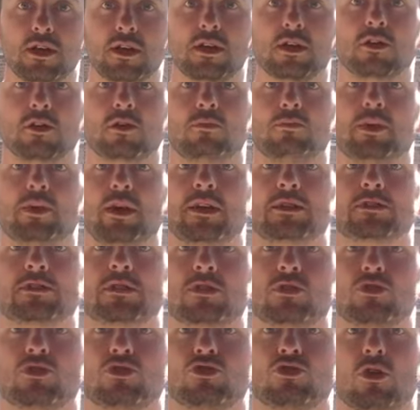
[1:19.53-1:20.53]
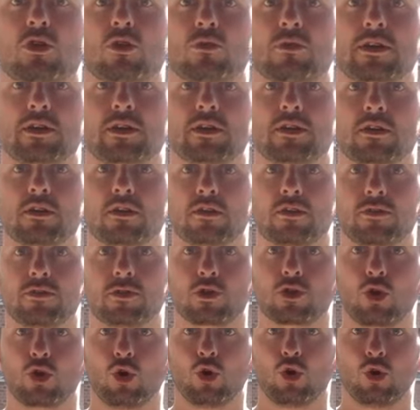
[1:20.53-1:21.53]
compared to controlling the
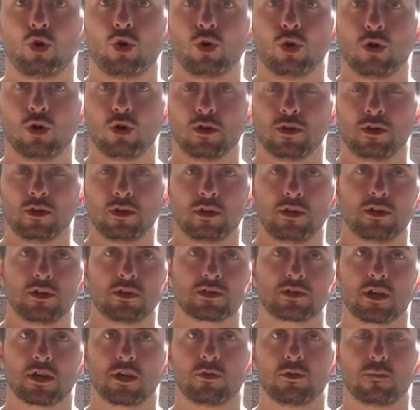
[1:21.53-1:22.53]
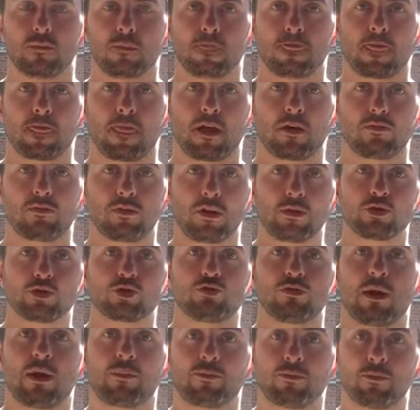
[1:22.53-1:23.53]
core. So around
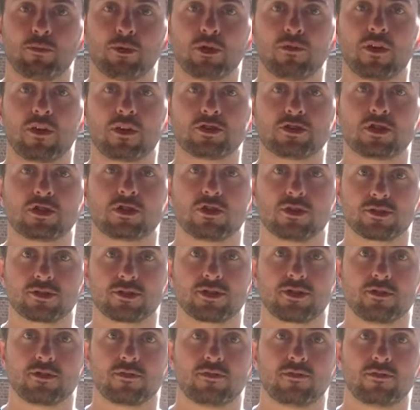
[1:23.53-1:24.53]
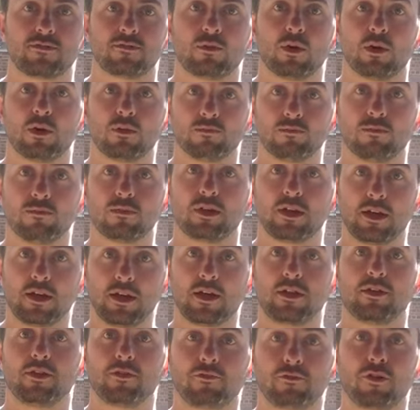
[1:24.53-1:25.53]
your abdomen you've actually got
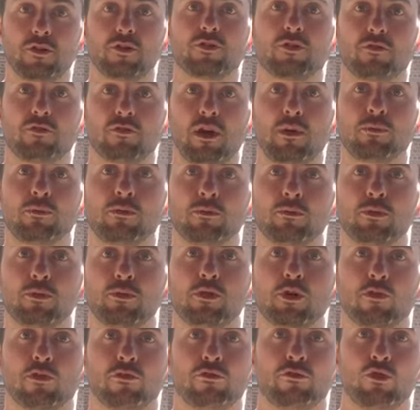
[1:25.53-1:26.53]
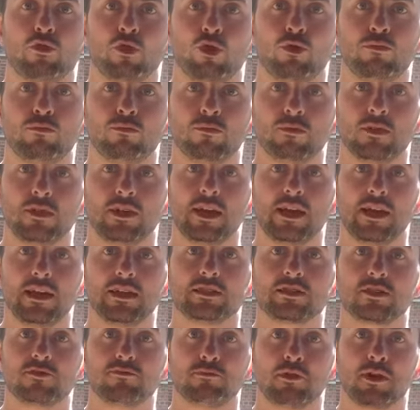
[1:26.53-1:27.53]
in the front of your abdomen you've got 4
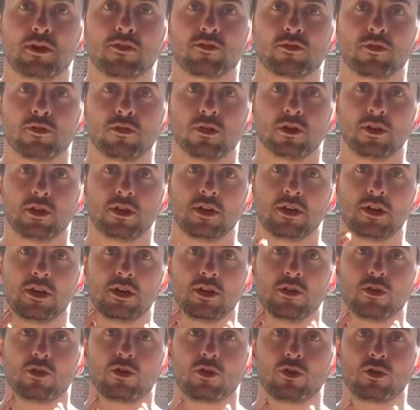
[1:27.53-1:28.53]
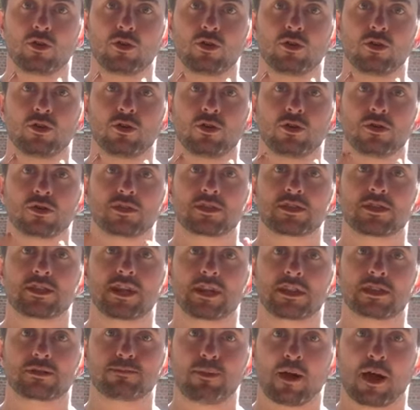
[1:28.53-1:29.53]
layers of muscle. You've got your
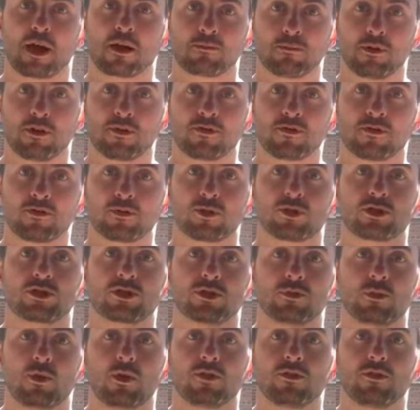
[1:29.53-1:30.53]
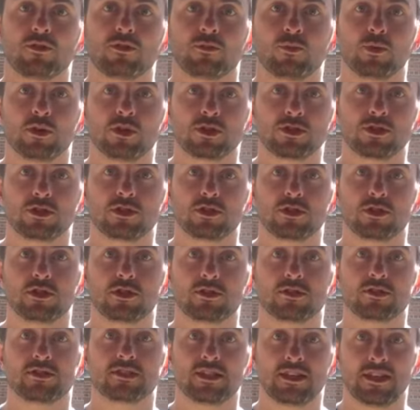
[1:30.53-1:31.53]
6-pack muscles, which are the ones which you can
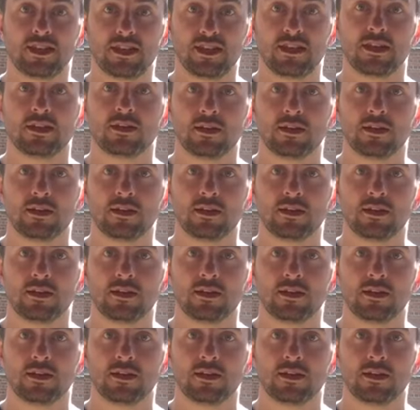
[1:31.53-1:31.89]
see.